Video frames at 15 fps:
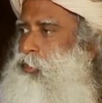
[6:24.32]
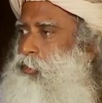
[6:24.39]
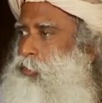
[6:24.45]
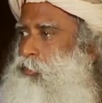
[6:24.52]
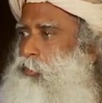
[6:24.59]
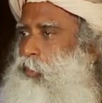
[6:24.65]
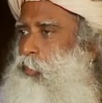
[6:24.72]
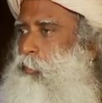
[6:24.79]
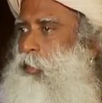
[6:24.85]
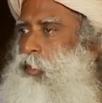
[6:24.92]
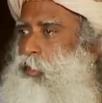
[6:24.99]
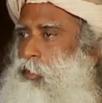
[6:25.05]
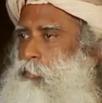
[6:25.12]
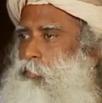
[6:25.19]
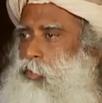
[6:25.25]
controlled
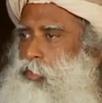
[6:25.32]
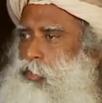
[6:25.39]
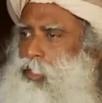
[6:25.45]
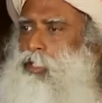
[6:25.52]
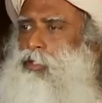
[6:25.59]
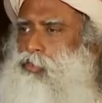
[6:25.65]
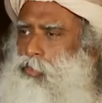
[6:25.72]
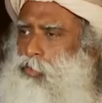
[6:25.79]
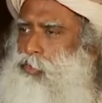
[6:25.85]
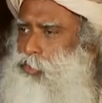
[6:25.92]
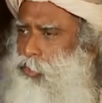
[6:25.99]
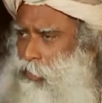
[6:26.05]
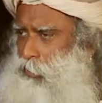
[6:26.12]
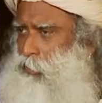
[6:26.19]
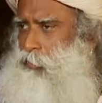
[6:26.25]
by remote controlled
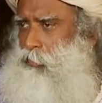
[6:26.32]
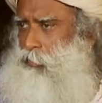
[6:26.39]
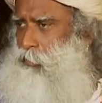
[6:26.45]
chicken,